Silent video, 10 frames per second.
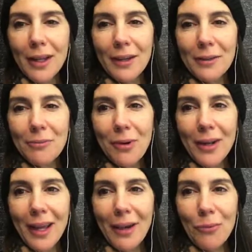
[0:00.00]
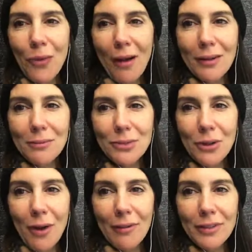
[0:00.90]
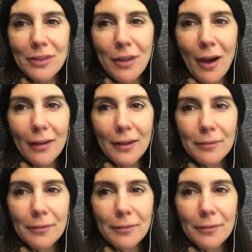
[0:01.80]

good morning, and welcome to Coffee Talk.